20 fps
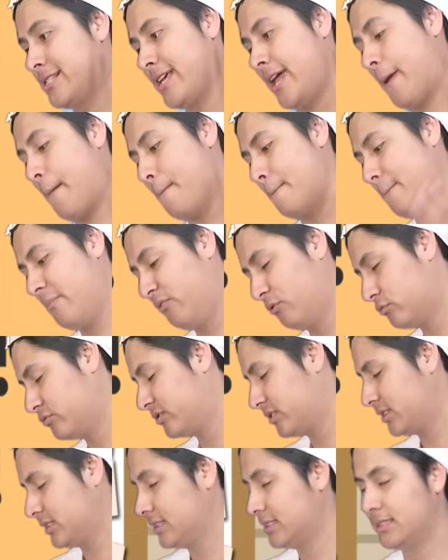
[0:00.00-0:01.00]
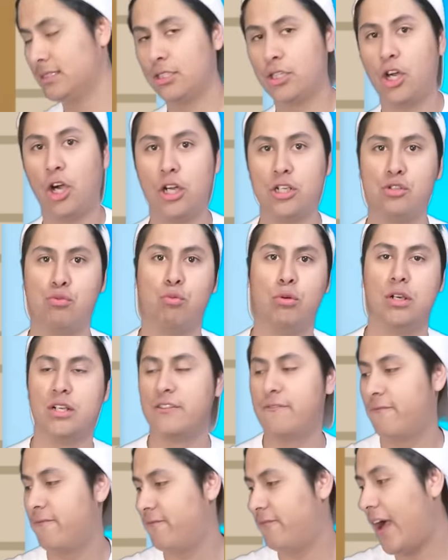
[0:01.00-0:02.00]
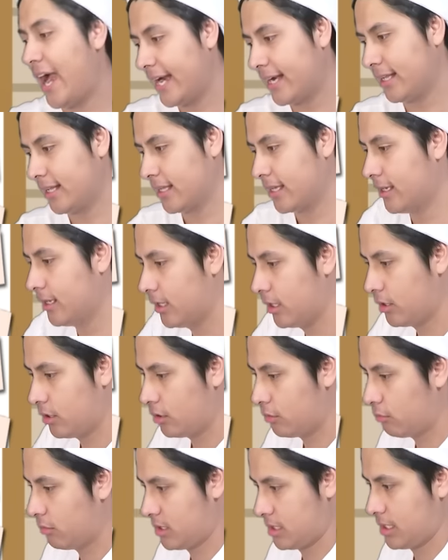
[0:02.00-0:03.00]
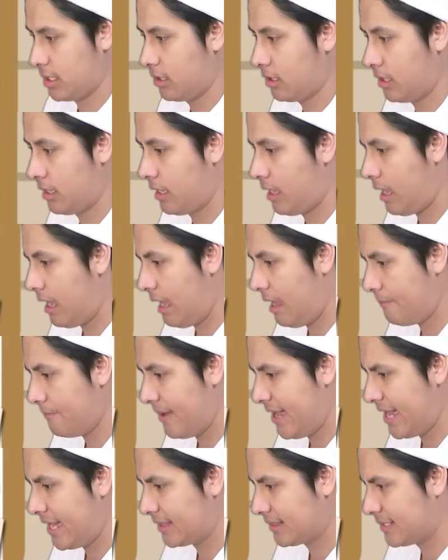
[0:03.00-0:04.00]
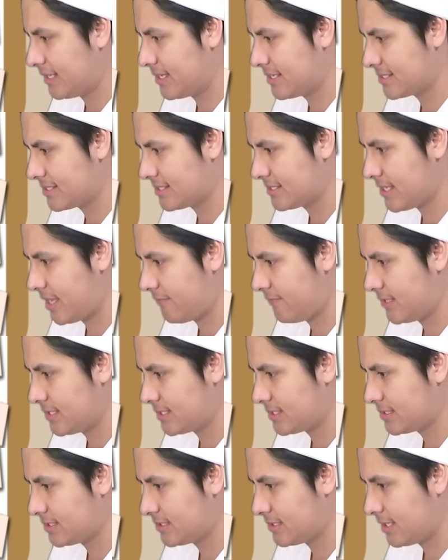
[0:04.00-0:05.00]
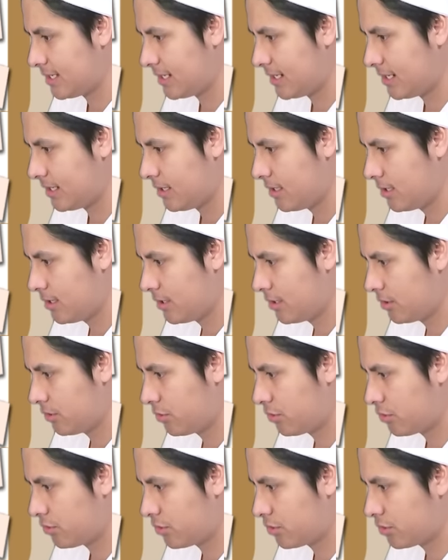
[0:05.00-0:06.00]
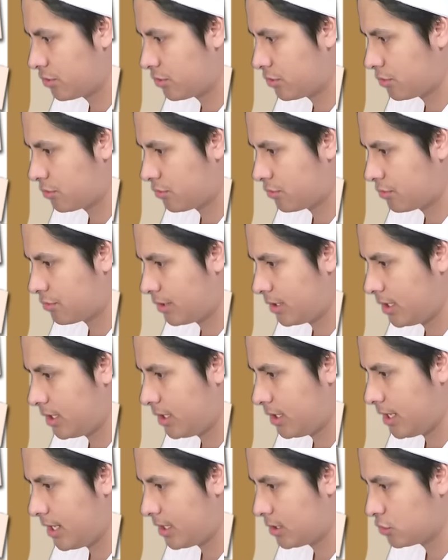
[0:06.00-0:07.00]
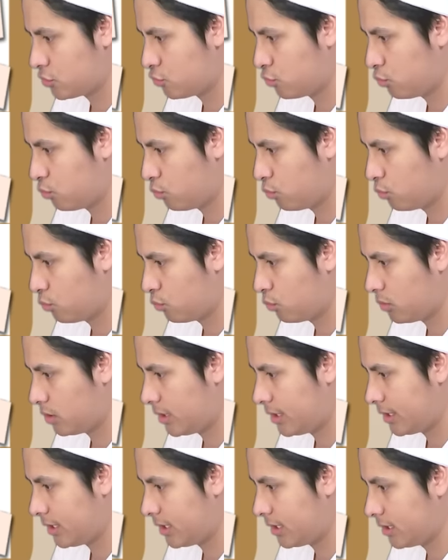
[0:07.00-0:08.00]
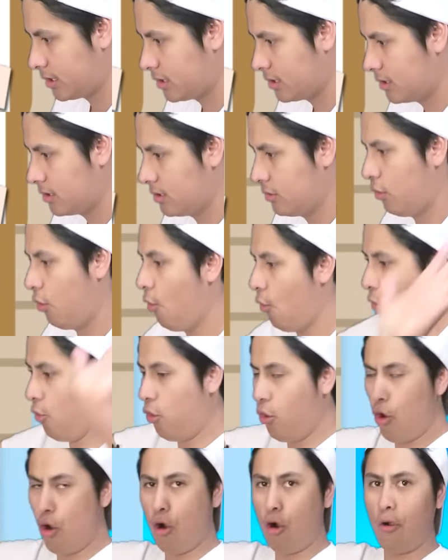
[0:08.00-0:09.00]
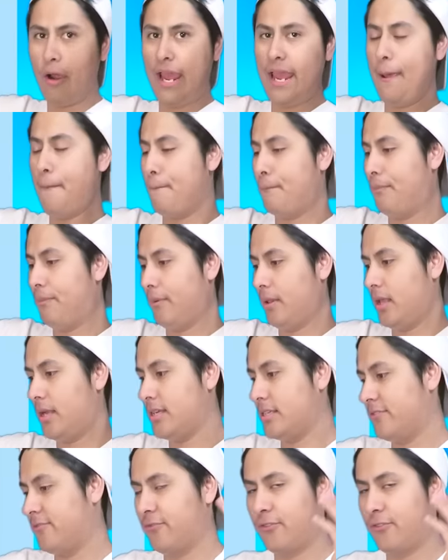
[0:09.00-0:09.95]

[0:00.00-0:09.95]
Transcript: say curse words. Finally. Oh, what the? Ah, uh, uh, math 17, 3, and 20. Woo! A plus